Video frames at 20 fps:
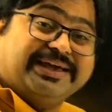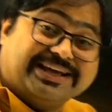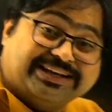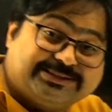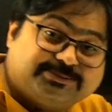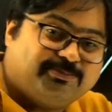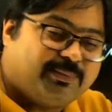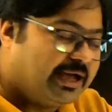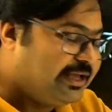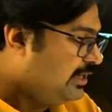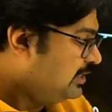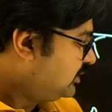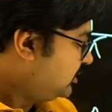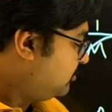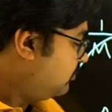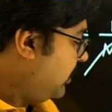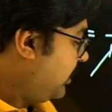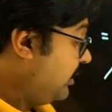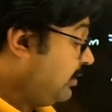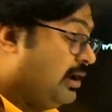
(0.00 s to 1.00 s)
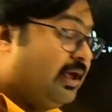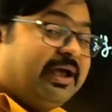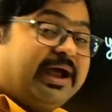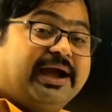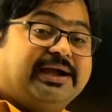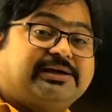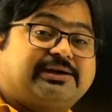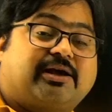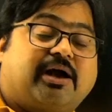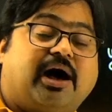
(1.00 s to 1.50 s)
is minus 1
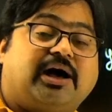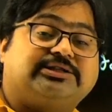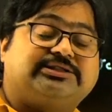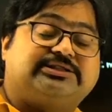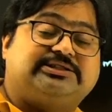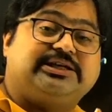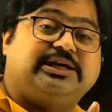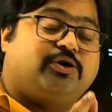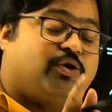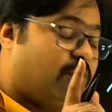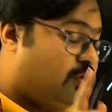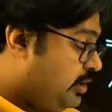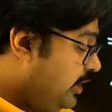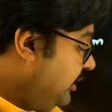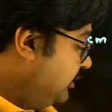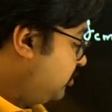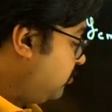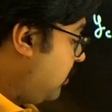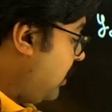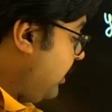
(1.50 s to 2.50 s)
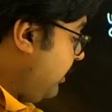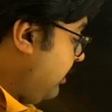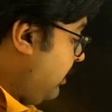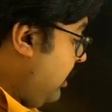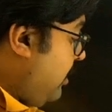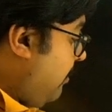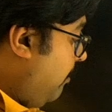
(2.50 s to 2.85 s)
and cos 0 is 1.